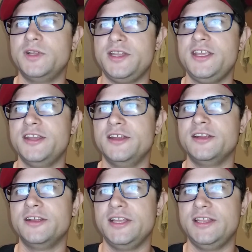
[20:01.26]
one
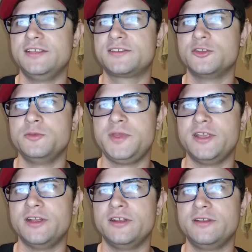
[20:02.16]
here, in this group
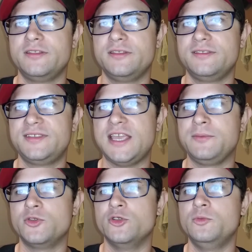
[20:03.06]
here, same
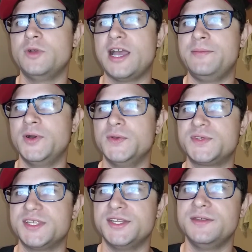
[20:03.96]
group, I
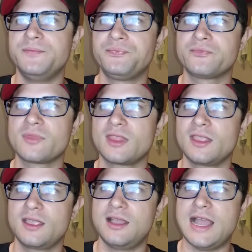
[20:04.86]
posted
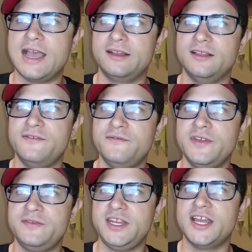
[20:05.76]
at eleven
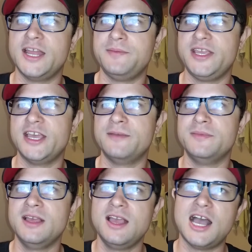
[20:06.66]
fifty-nine p m
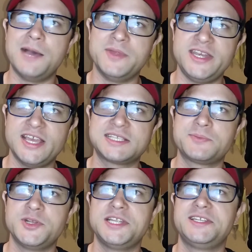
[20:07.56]
I'm a
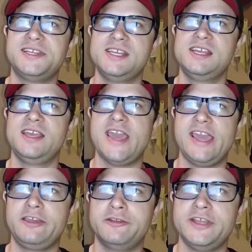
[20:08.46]
desperate,
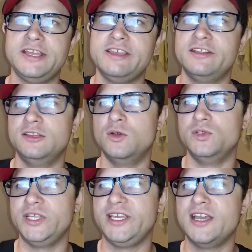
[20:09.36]
angry,
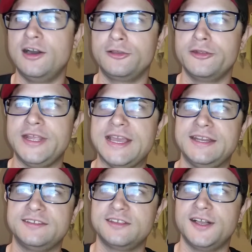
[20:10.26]
lonely, hungry, and
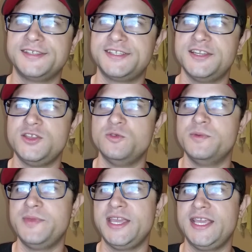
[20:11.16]
exhausted
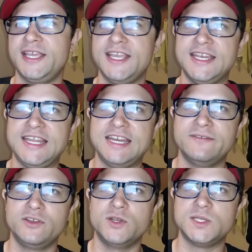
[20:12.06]
human being in need of
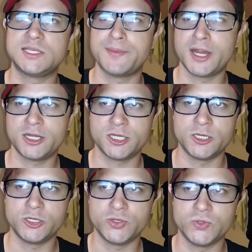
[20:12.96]
a good Samaritan
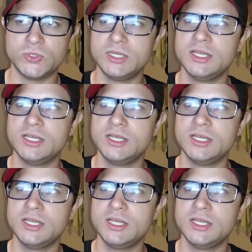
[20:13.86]
or two.